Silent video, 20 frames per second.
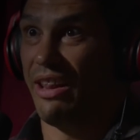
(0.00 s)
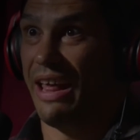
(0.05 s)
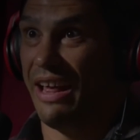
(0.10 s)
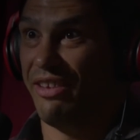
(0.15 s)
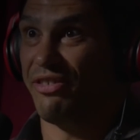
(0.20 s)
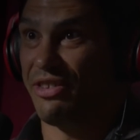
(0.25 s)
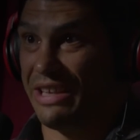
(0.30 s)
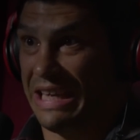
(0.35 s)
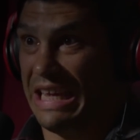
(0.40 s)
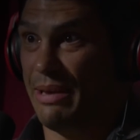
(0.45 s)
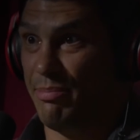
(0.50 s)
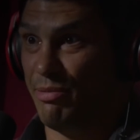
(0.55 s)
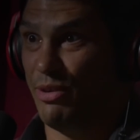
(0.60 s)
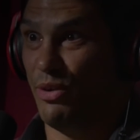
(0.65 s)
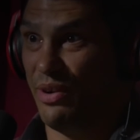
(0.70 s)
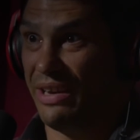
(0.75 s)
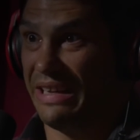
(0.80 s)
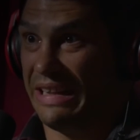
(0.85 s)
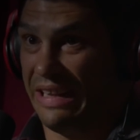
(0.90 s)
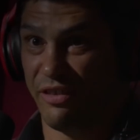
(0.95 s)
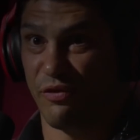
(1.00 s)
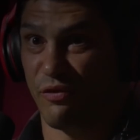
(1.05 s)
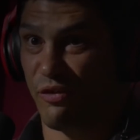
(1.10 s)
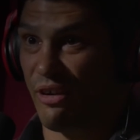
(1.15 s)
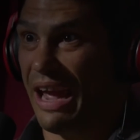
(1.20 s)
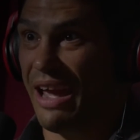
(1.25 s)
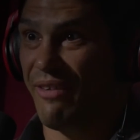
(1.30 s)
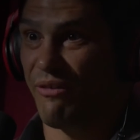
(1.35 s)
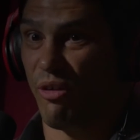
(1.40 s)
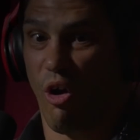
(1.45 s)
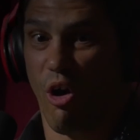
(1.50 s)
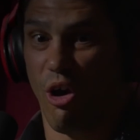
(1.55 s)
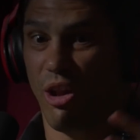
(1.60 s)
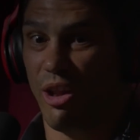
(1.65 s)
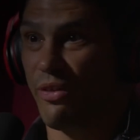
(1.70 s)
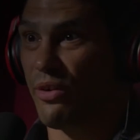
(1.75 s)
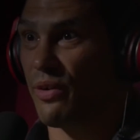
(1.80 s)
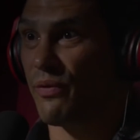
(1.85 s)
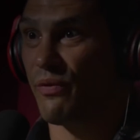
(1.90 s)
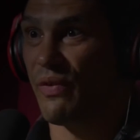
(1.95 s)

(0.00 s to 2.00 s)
Let's keep doing this forever. All other